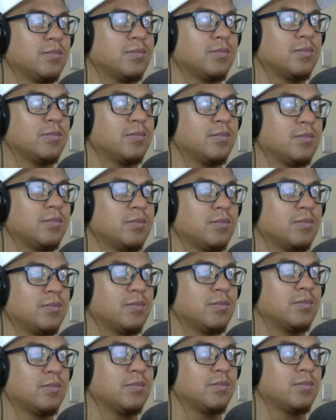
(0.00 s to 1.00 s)

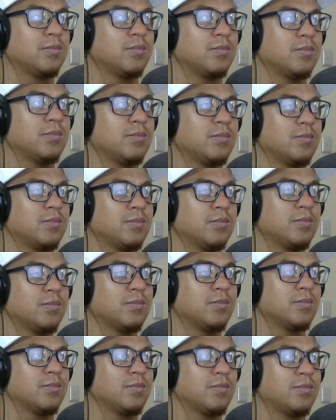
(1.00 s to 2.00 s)

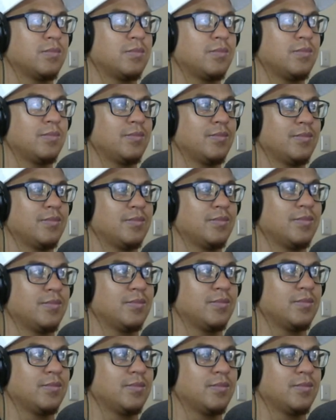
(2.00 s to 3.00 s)

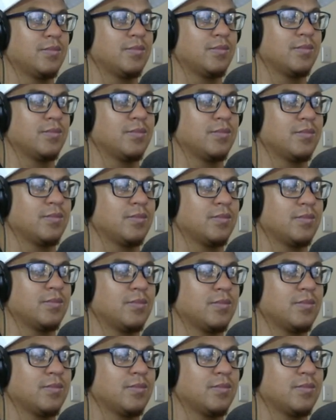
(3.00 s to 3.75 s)
(silence)